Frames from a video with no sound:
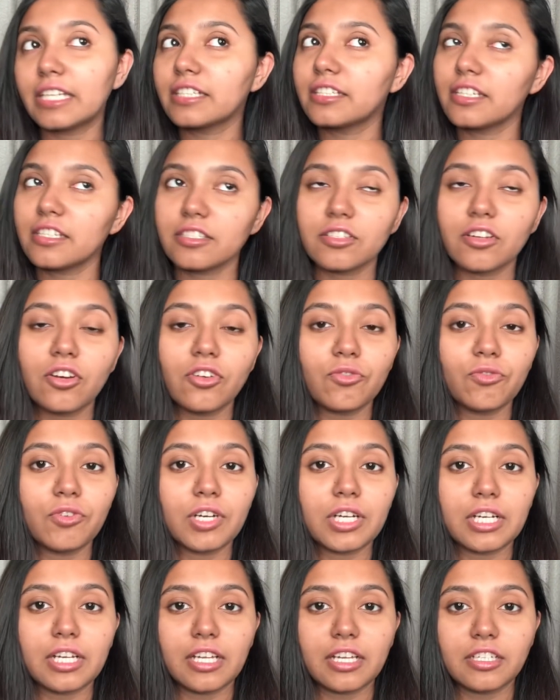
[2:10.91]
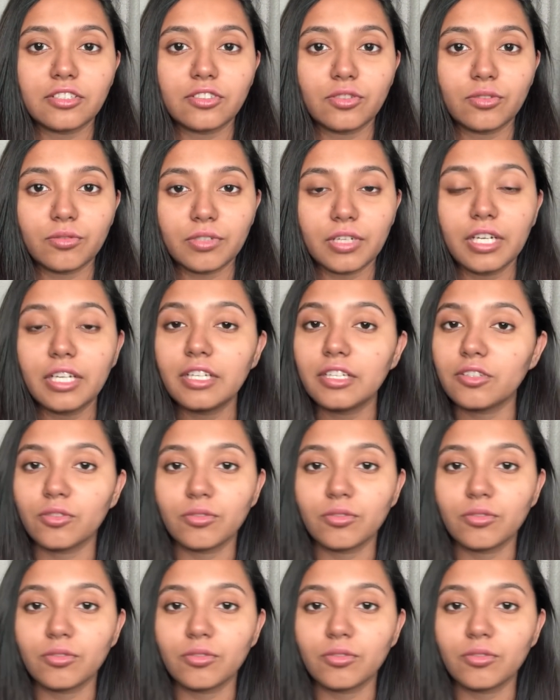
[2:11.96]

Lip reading: It does not work like a toner.